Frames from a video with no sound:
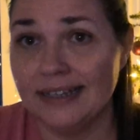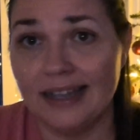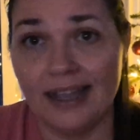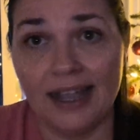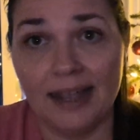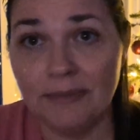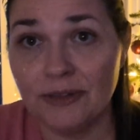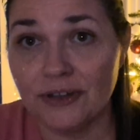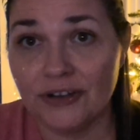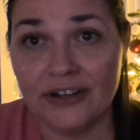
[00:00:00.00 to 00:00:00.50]

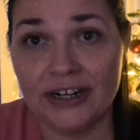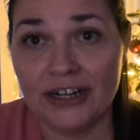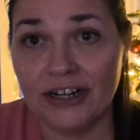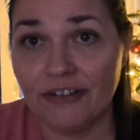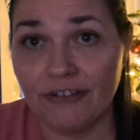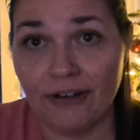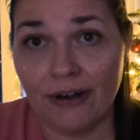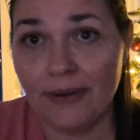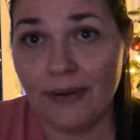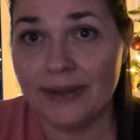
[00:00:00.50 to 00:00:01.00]
I'm learning
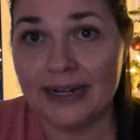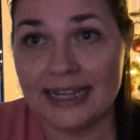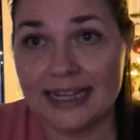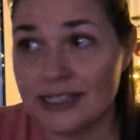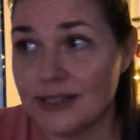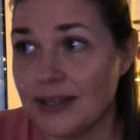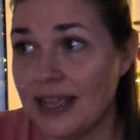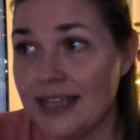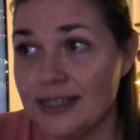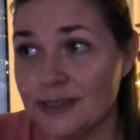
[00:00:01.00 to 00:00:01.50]
and growing
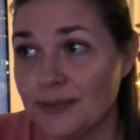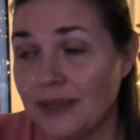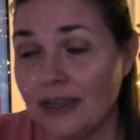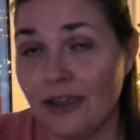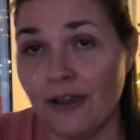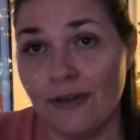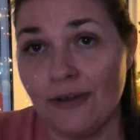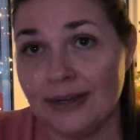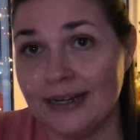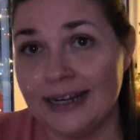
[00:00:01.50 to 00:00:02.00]
as we
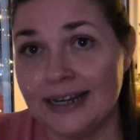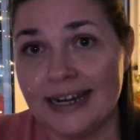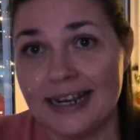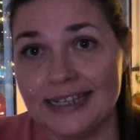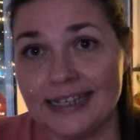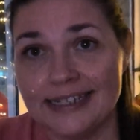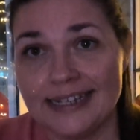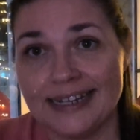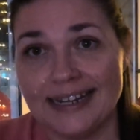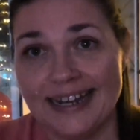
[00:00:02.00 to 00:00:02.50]
go,
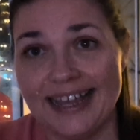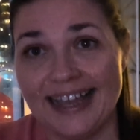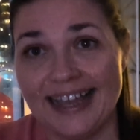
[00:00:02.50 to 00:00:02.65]
and